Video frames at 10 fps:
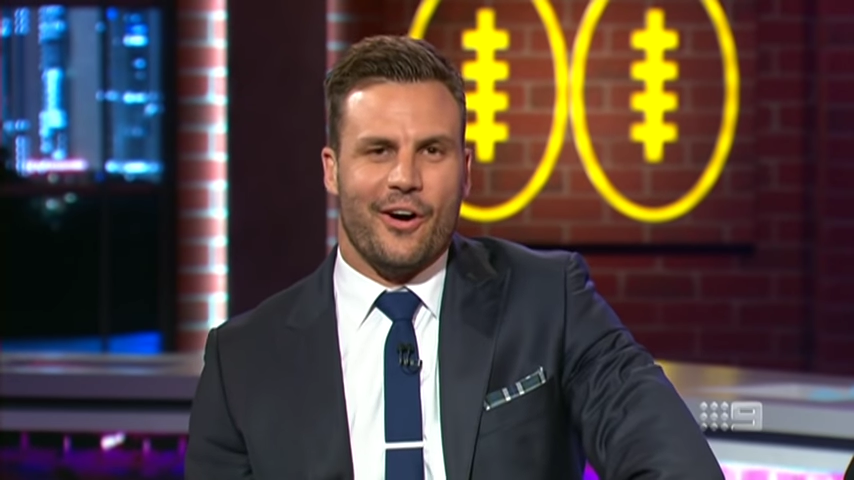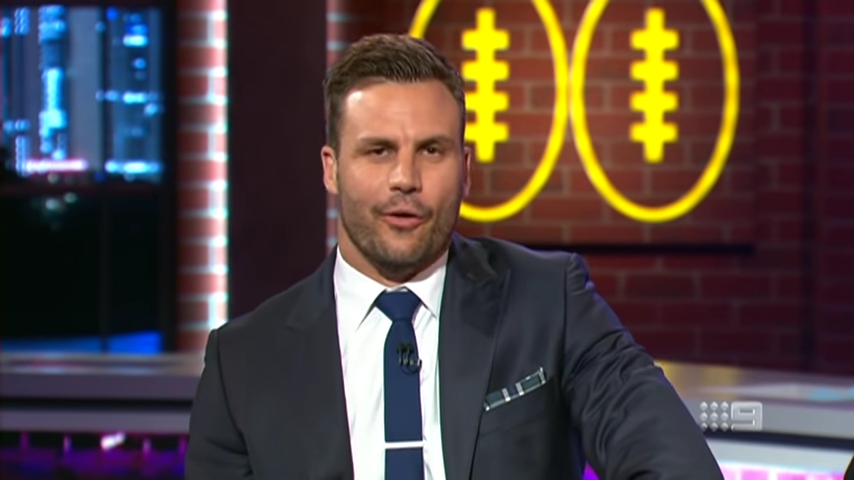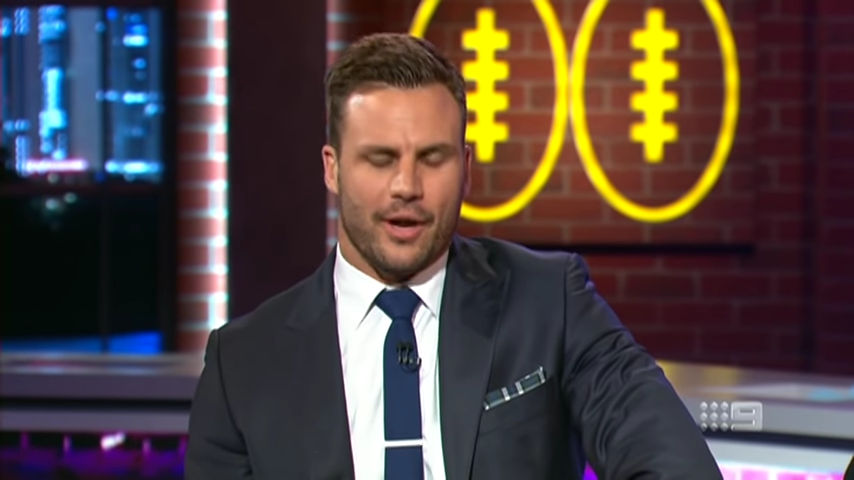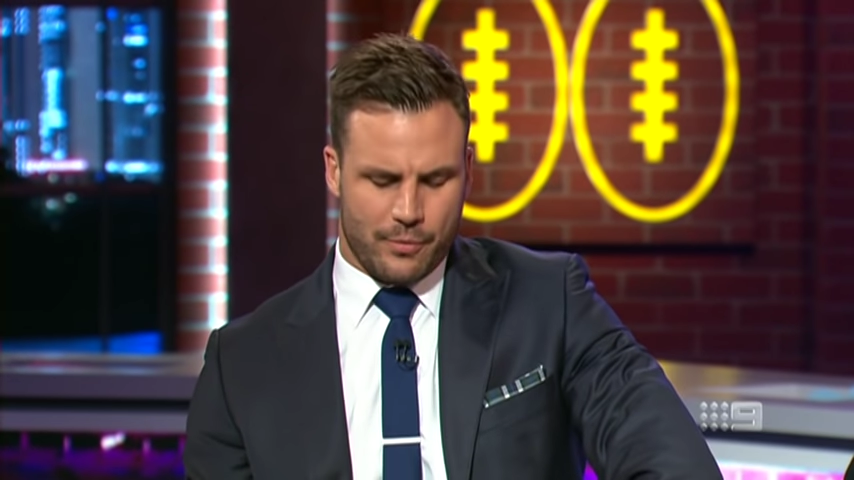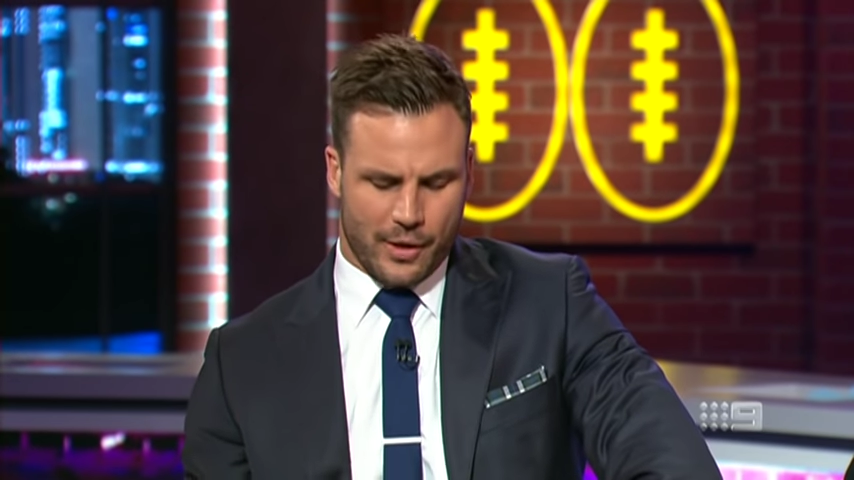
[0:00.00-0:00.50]

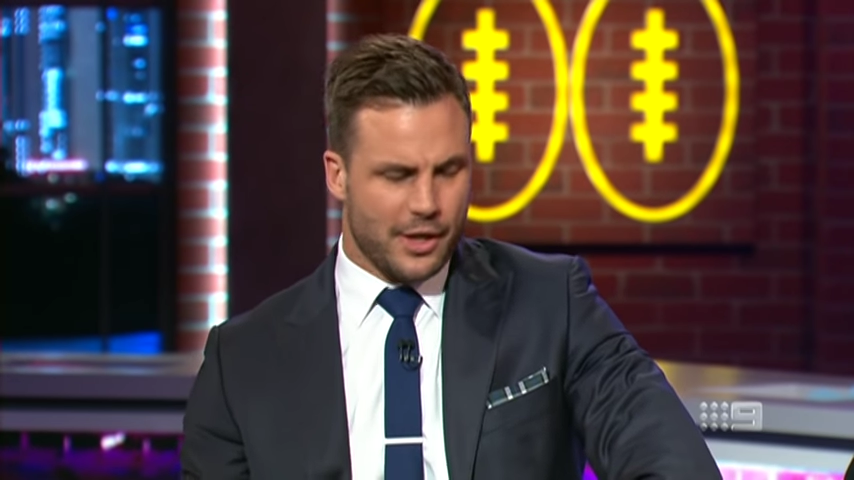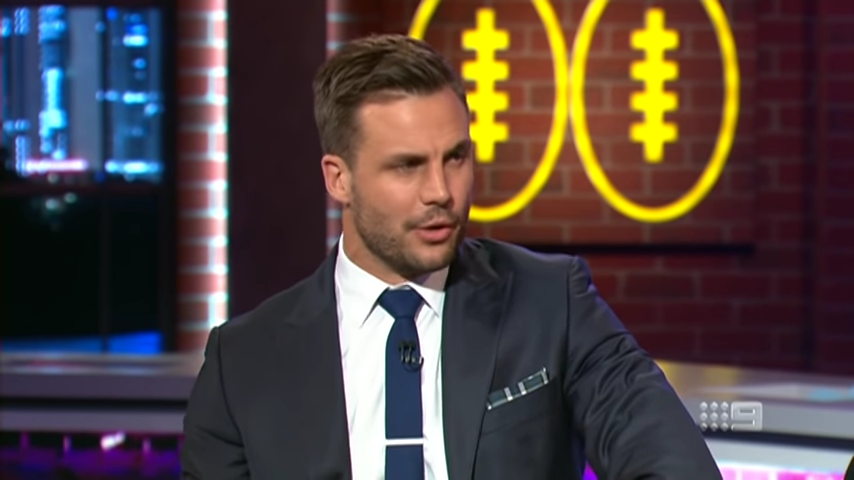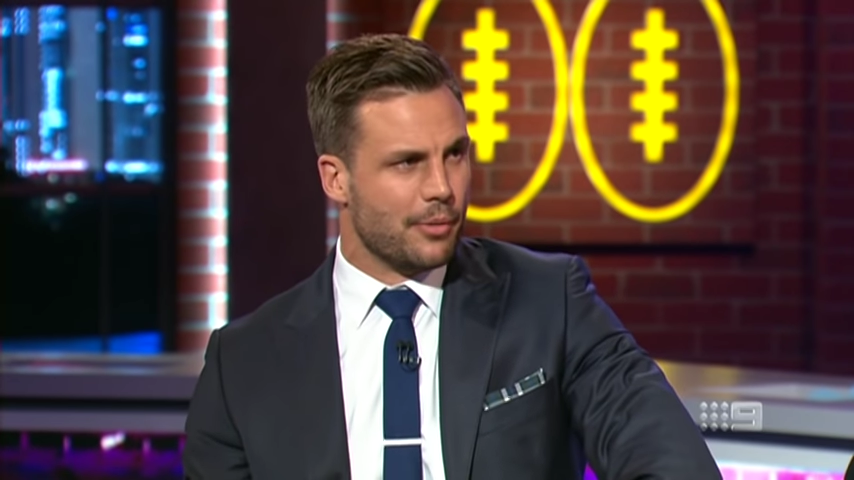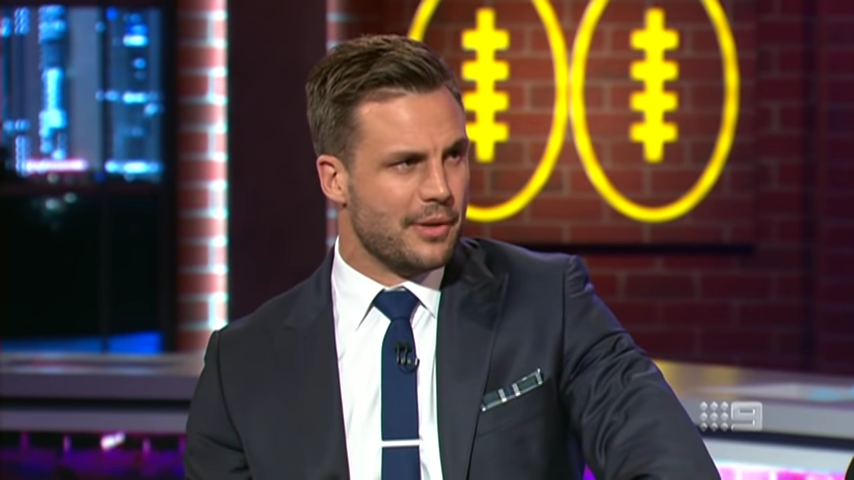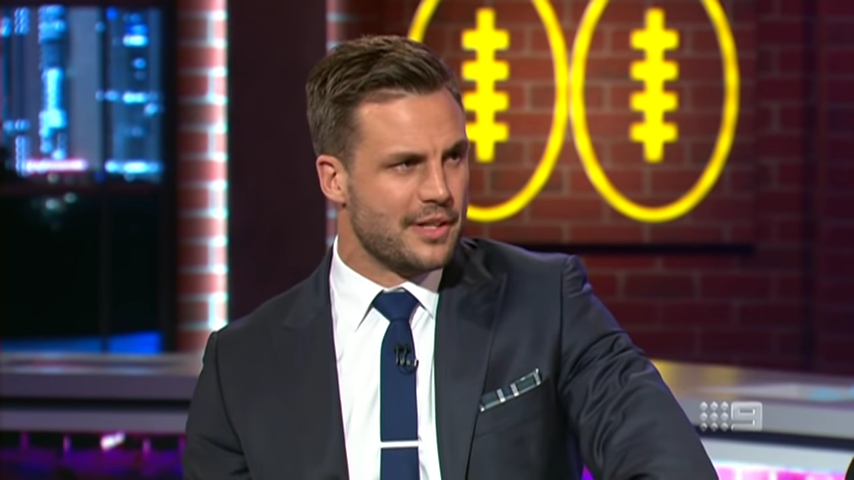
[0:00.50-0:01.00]
All right, we're going to
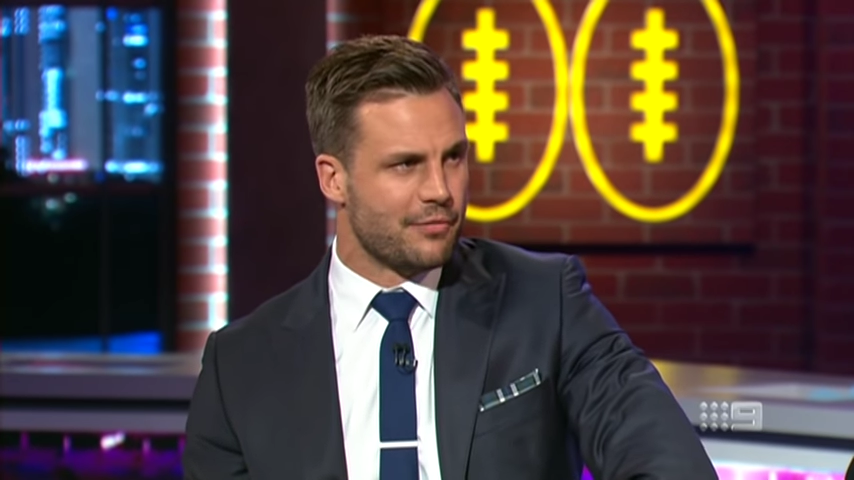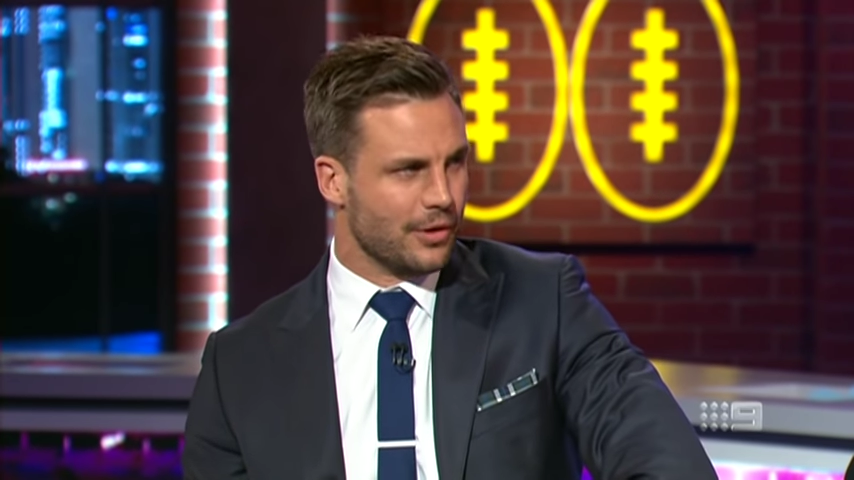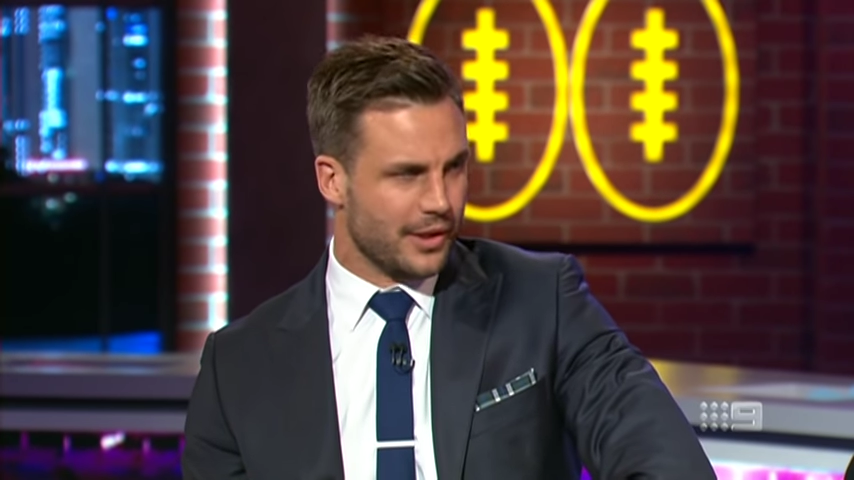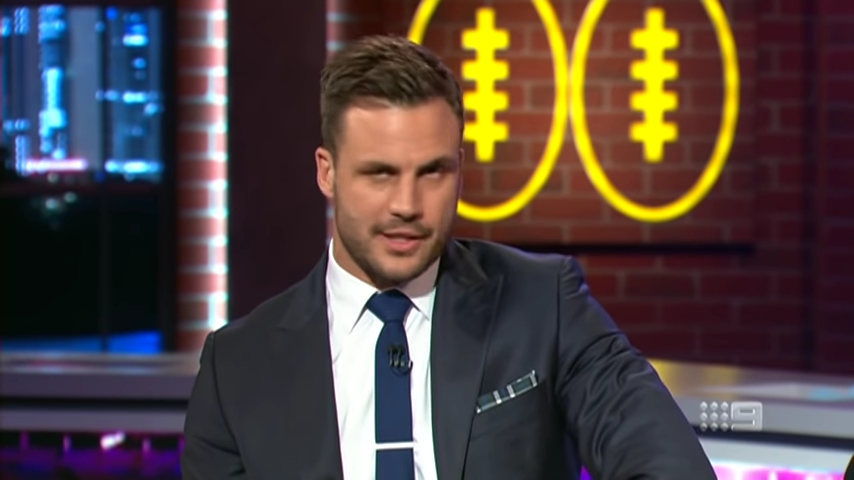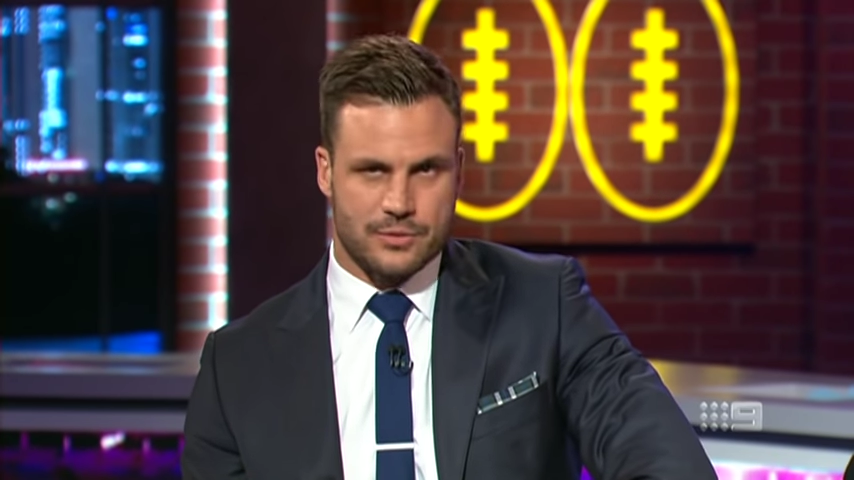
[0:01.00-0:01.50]
do it a bit
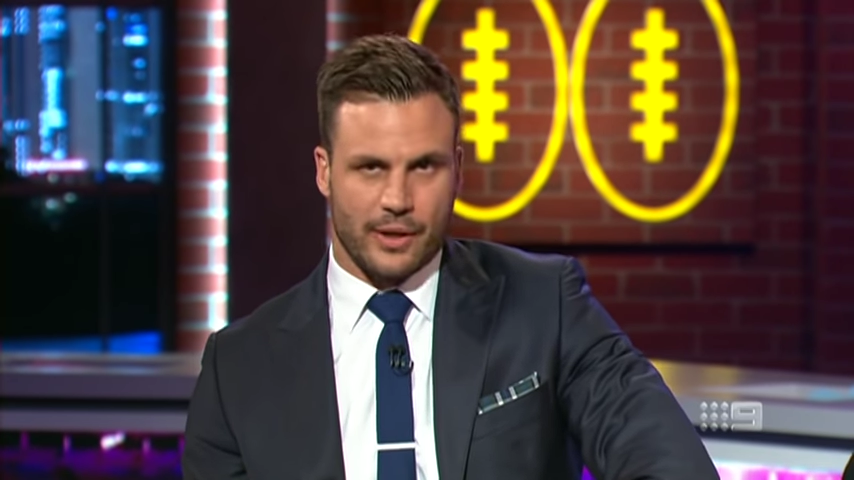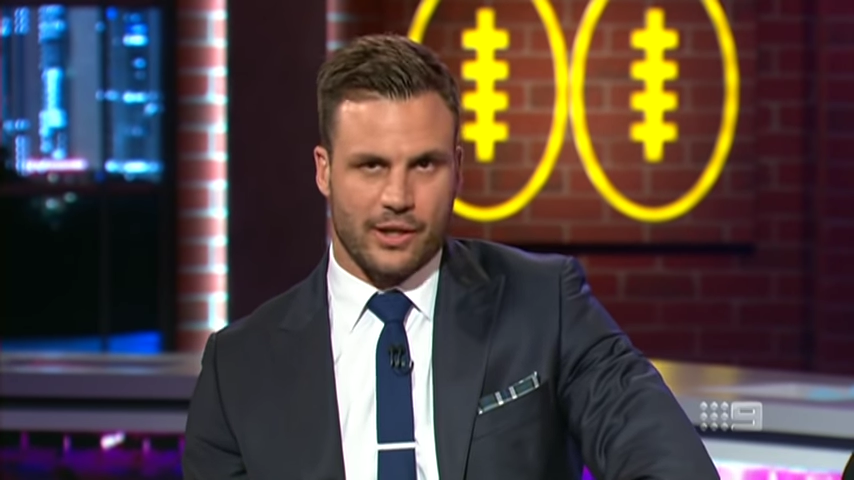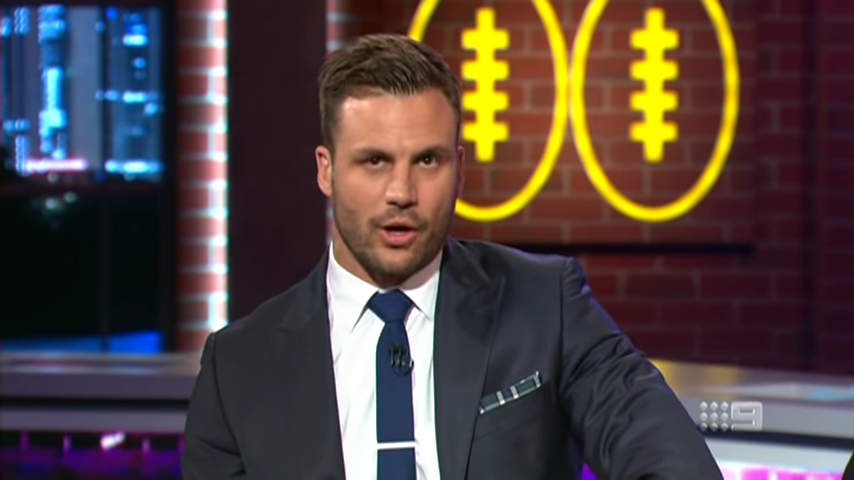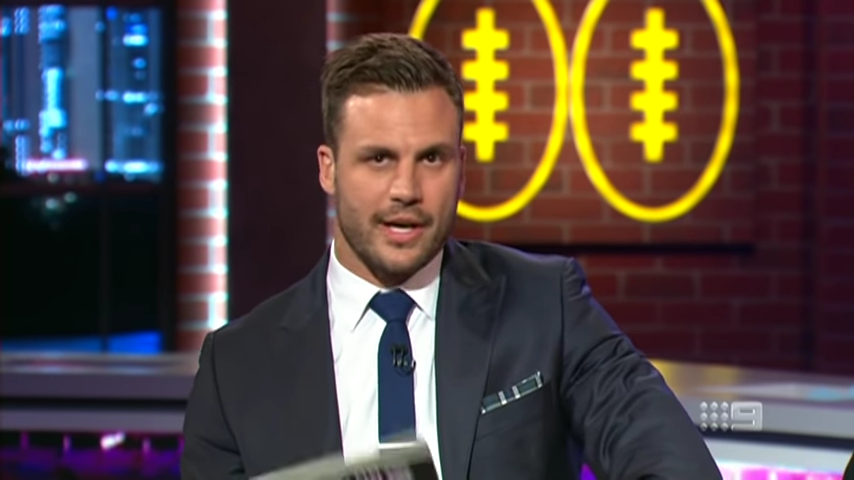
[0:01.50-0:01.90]
differently this week.